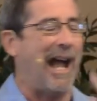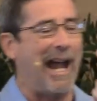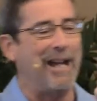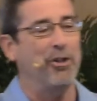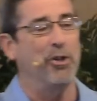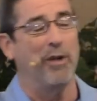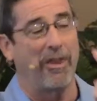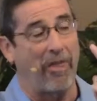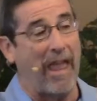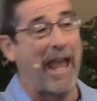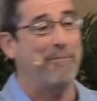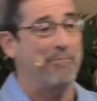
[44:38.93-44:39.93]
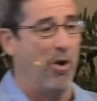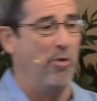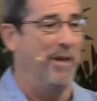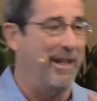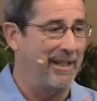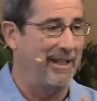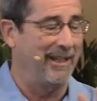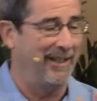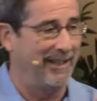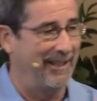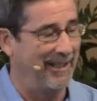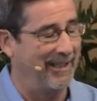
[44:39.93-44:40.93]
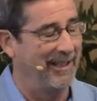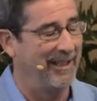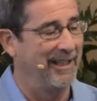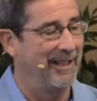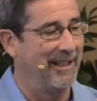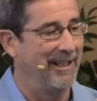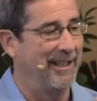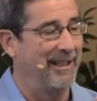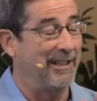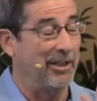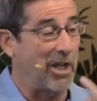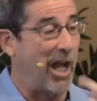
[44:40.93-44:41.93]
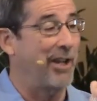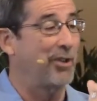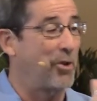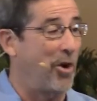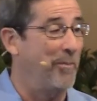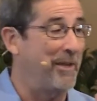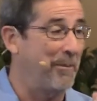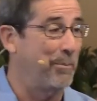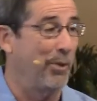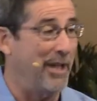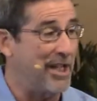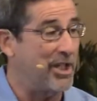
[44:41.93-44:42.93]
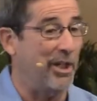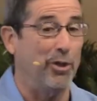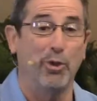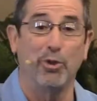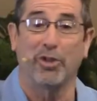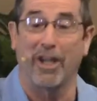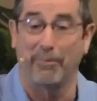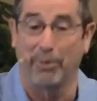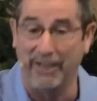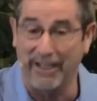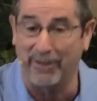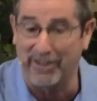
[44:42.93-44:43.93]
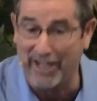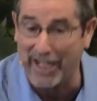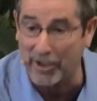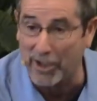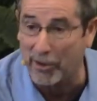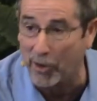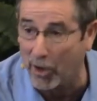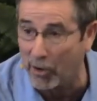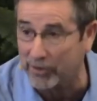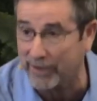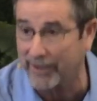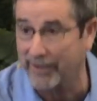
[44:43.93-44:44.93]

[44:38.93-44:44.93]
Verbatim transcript: I knew at that moment that God had called me to preach, and who's going to believe a 10 year old?